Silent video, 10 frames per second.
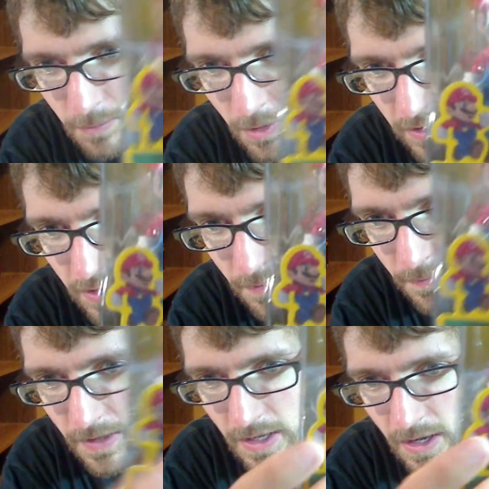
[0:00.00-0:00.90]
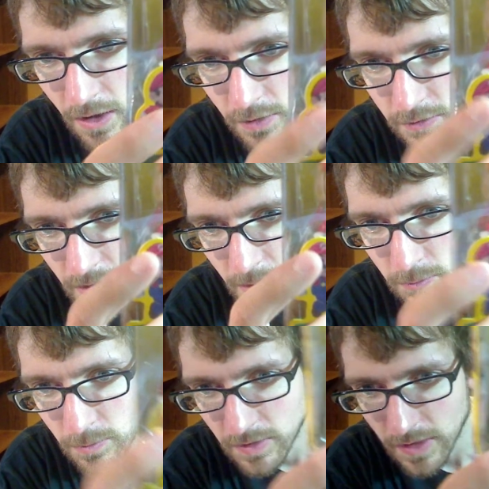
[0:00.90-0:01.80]
Mario. Also
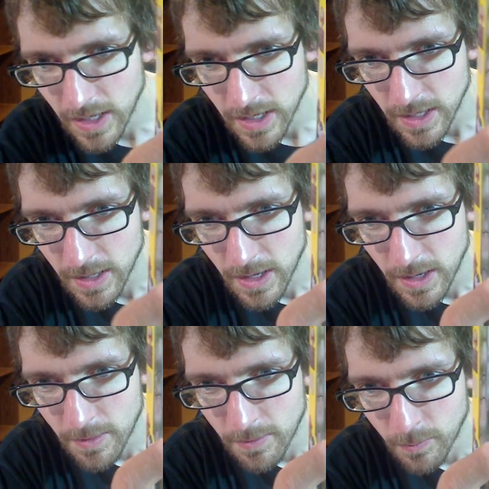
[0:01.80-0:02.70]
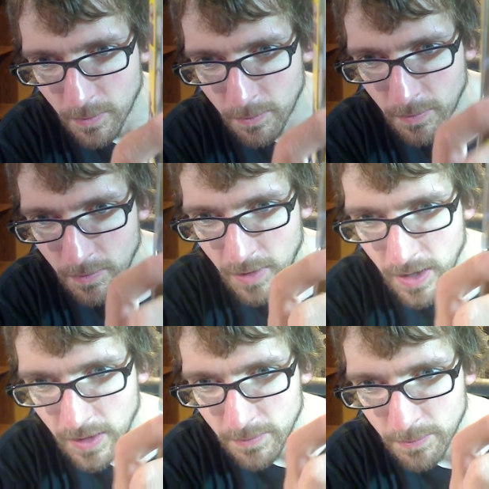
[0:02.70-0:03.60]
comes with a
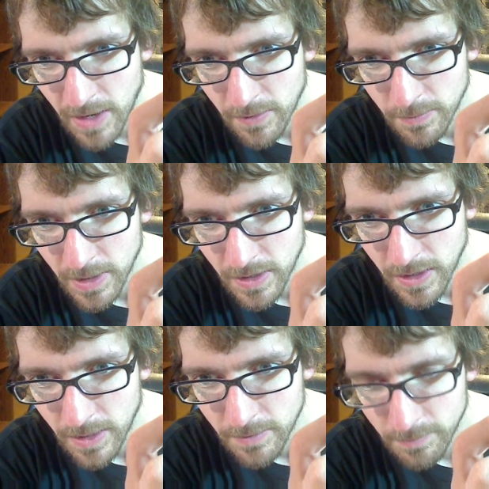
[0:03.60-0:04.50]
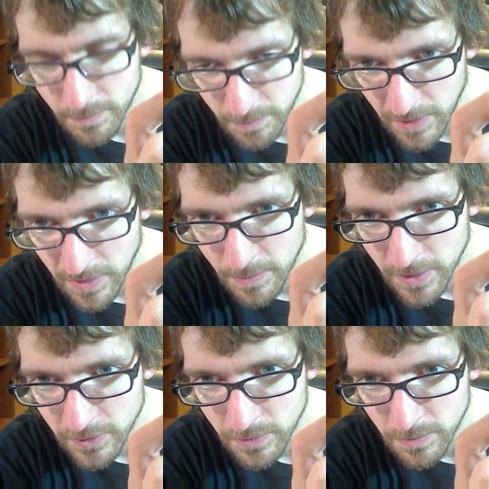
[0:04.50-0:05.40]
power-up
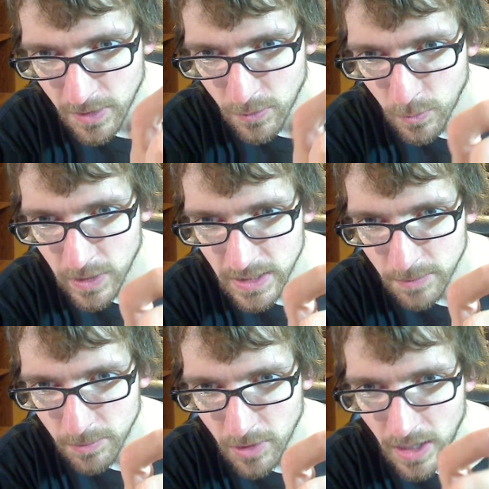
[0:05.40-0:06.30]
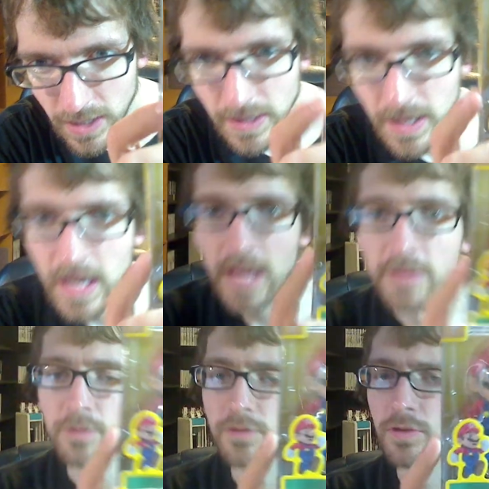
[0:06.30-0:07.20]
mushroom, a coin, and a block.
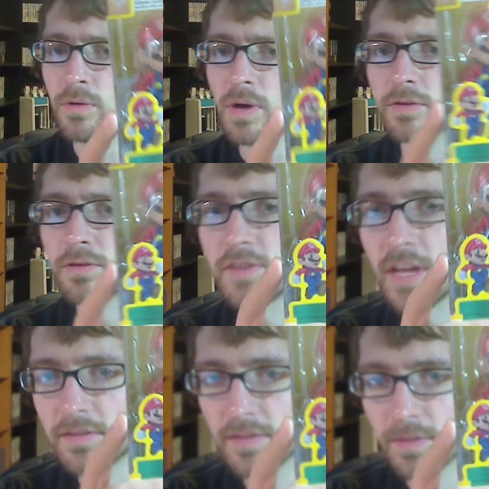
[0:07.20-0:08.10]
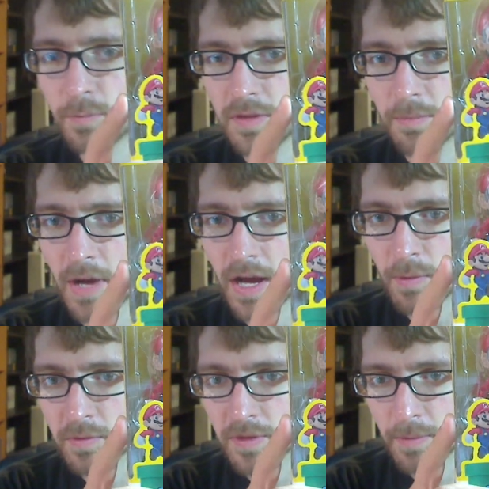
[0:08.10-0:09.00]
And there's two other sets, one with a
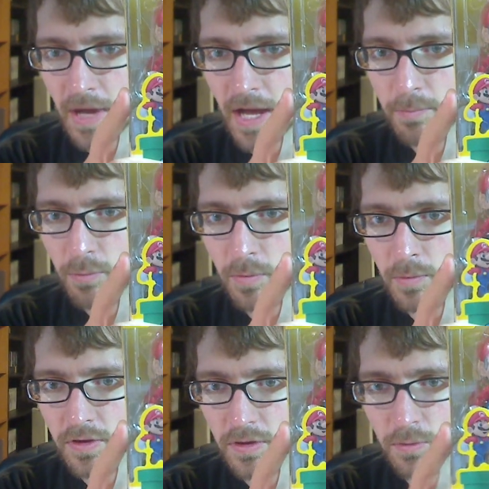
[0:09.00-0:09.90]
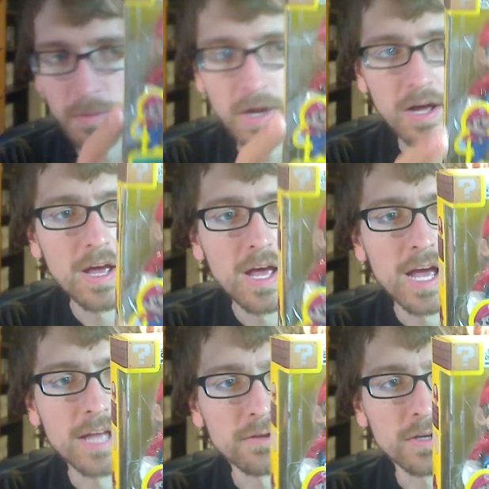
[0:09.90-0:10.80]
pipe, one with a Goomba,
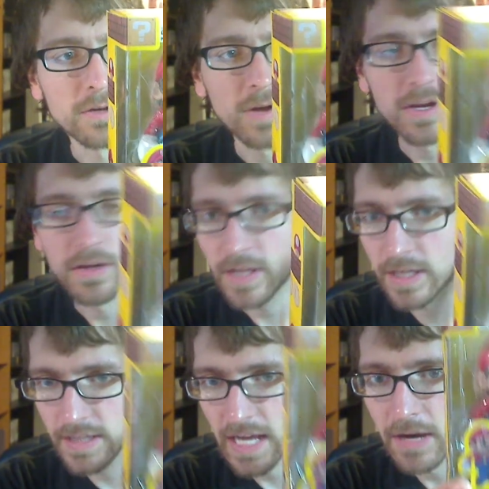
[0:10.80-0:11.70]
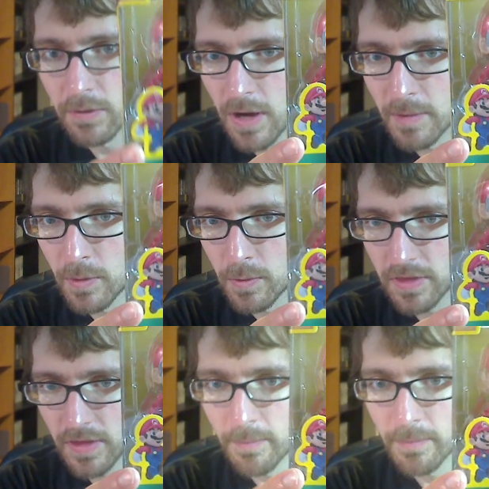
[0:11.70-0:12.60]
and you could create like a diorama
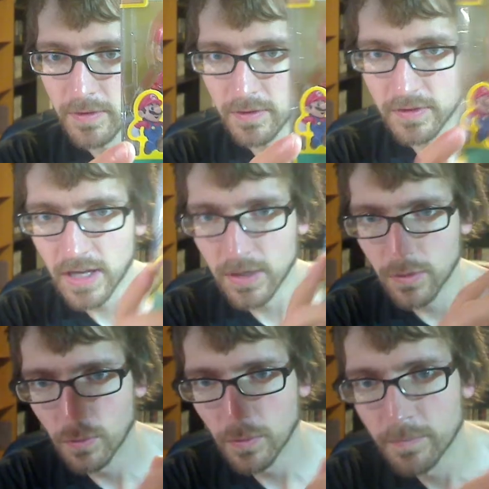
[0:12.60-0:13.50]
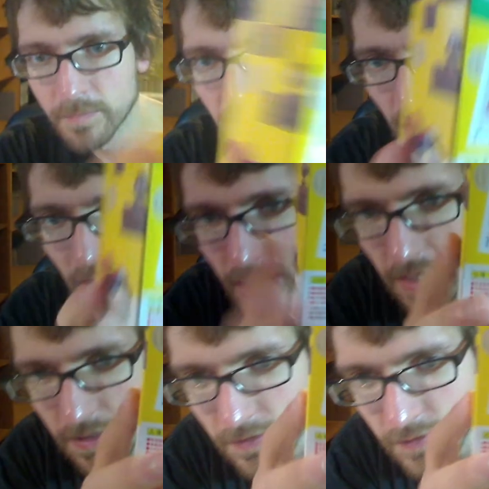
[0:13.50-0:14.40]
with them. So it's kind of cool. And it is a